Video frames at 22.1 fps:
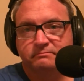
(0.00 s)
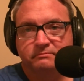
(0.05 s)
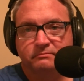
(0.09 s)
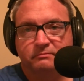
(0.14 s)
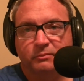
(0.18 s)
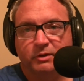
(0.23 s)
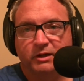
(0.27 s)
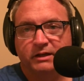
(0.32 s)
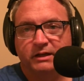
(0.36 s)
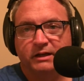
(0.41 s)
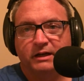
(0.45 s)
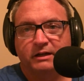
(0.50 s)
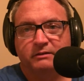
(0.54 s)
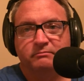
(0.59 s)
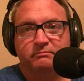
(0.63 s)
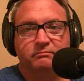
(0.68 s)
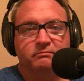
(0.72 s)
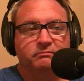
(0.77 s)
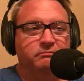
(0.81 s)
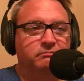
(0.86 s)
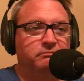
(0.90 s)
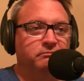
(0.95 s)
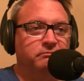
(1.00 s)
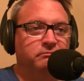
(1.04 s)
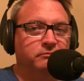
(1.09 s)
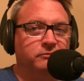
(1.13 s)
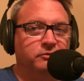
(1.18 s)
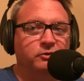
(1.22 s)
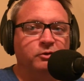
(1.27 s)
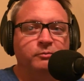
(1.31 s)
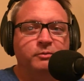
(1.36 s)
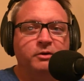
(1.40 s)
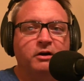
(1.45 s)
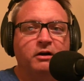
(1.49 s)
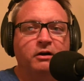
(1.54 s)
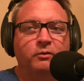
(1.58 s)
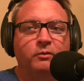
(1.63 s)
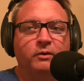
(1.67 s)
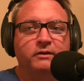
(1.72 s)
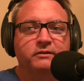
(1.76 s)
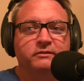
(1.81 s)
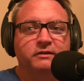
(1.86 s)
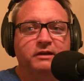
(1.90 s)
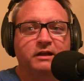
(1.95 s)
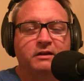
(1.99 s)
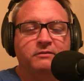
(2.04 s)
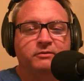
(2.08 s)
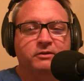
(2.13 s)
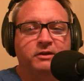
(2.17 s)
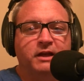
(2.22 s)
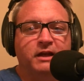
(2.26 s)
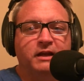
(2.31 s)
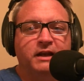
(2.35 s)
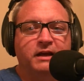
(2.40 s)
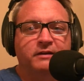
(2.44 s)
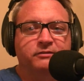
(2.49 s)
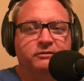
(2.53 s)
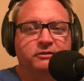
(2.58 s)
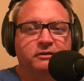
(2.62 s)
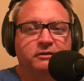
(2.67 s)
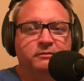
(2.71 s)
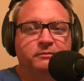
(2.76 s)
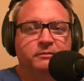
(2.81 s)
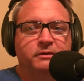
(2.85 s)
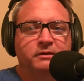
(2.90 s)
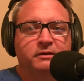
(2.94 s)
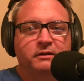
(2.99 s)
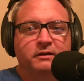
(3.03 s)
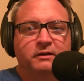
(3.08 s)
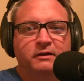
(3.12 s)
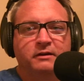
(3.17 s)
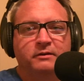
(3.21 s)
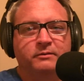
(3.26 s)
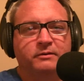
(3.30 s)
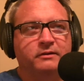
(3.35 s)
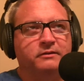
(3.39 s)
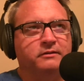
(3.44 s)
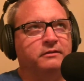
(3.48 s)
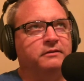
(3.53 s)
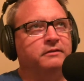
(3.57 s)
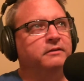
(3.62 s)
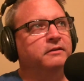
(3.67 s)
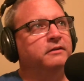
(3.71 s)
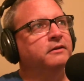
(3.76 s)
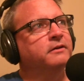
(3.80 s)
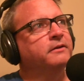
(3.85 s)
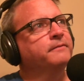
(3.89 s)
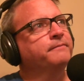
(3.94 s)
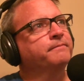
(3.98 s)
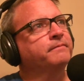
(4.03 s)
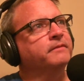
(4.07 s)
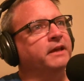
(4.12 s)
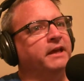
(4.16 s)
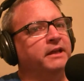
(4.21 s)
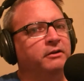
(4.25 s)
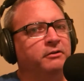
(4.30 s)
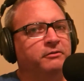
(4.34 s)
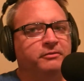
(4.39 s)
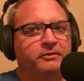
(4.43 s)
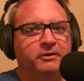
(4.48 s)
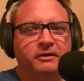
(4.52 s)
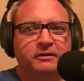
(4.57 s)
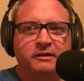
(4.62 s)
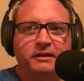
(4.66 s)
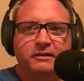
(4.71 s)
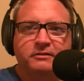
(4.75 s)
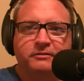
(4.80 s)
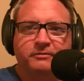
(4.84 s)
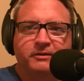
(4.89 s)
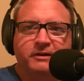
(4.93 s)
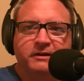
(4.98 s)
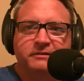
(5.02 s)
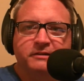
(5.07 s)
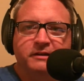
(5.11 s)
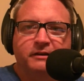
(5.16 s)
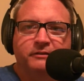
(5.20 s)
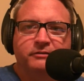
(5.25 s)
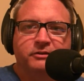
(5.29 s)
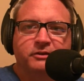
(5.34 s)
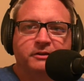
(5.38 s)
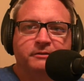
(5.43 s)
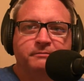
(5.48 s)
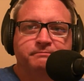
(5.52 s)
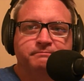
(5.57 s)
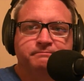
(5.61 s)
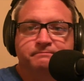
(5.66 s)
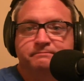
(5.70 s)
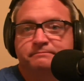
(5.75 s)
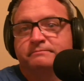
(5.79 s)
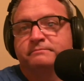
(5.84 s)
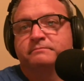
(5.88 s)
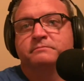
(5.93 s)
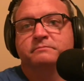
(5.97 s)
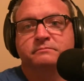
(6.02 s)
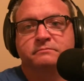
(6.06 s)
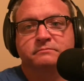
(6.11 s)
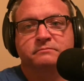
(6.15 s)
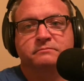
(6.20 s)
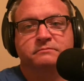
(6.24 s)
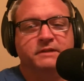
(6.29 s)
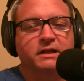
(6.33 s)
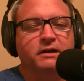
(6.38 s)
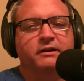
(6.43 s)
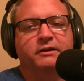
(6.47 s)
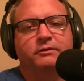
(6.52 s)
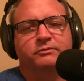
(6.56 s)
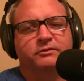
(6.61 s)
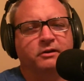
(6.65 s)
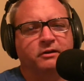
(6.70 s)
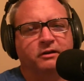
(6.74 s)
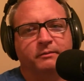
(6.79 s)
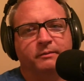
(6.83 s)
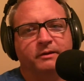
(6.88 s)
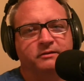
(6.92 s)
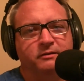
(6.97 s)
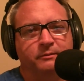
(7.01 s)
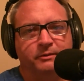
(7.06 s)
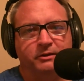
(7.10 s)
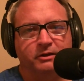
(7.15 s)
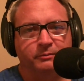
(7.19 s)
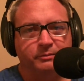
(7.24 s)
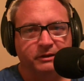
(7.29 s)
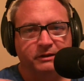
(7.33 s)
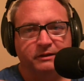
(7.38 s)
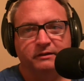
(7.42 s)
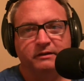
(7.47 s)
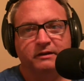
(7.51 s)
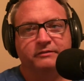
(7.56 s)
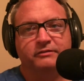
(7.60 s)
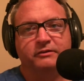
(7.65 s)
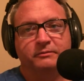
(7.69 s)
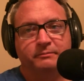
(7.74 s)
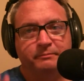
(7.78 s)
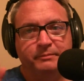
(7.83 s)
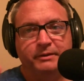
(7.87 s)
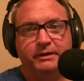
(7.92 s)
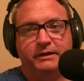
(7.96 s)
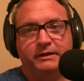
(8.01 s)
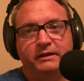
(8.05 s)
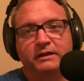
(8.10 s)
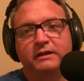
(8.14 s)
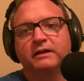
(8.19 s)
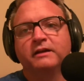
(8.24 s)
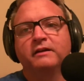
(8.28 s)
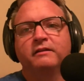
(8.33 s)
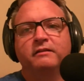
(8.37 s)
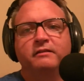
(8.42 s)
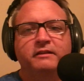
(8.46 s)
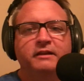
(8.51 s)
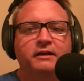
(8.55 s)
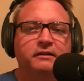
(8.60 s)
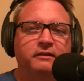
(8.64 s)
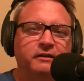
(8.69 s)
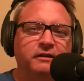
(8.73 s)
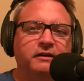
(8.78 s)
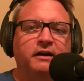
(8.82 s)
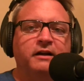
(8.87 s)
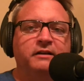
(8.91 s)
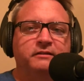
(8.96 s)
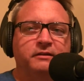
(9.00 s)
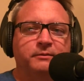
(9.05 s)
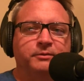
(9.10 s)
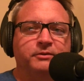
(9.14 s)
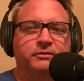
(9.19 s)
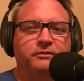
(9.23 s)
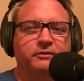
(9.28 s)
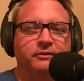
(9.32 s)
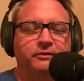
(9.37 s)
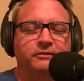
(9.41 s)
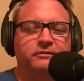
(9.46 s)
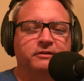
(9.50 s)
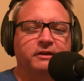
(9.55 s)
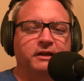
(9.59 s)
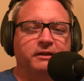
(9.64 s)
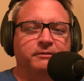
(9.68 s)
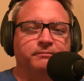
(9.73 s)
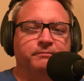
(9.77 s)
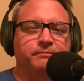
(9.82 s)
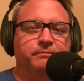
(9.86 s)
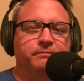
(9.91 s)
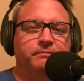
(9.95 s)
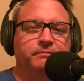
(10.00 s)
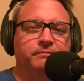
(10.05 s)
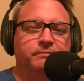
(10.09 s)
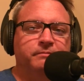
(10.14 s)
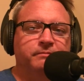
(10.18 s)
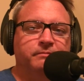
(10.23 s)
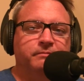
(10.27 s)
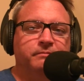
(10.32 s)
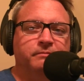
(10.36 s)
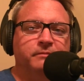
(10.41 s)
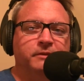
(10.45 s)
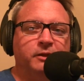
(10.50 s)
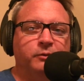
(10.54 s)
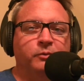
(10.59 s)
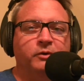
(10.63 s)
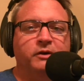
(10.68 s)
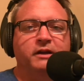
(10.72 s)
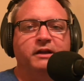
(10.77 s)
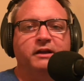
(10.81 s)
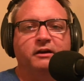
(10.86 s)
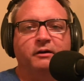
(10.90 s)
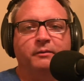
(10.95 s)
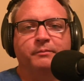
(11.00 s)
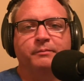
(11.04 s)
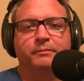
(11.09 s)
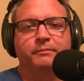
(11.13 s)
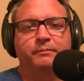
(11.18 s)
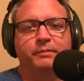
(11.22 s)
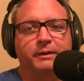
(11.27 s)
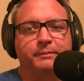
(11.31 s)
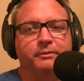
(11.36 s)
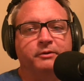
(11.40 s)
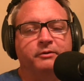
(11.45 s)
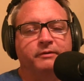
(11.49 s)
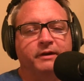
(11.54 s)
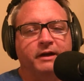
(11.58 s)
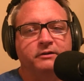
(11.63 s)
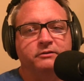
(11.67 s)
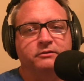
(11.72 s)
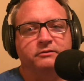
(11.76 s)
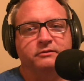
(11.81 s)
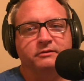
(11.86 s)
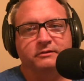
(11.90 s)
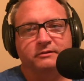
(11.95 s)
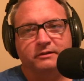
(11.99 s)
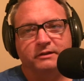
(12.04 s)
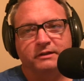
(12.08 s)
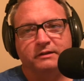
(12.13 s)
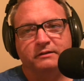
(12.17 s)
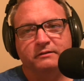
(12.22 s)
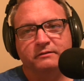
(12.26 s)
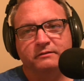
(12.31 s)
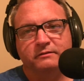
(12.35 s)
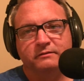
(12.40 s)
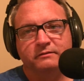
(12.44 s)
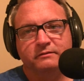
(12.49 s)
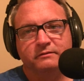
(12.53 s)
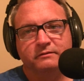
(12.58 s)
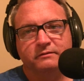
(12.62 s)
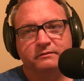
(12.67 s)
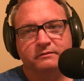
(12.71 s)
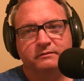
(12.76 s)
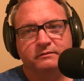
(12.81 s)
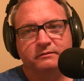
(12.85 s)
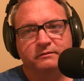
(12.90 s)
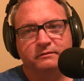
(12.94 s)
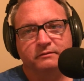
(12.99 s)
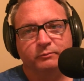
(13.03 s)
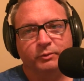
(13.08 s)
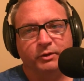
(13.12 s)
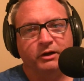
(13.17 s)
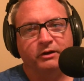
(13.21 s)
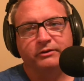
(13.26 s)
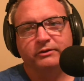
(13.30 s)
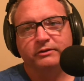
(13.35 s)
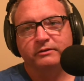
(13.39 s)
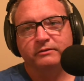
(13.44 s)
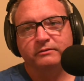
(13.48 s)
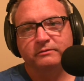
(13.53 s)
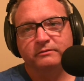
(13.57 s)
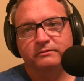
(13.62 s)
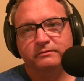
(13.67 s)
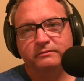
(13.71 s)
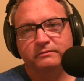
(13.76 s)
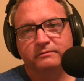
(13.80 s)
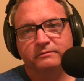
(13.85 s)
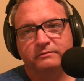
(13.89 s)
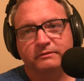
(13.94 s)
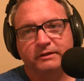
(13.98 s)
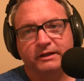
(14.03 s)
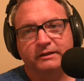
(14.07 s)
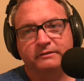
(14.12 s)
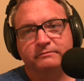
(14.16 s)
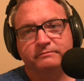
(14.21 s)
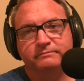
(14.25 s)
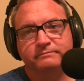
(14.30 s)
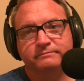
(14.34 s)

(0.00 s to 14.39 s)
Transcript: Why not? Snoop Dogg once said, if you can't have some, what is it? Ain't no fun unless your friends have some. Now, he was talking about something completely different, but the concept is still the same. You want to help people around you succeed. We all do, right?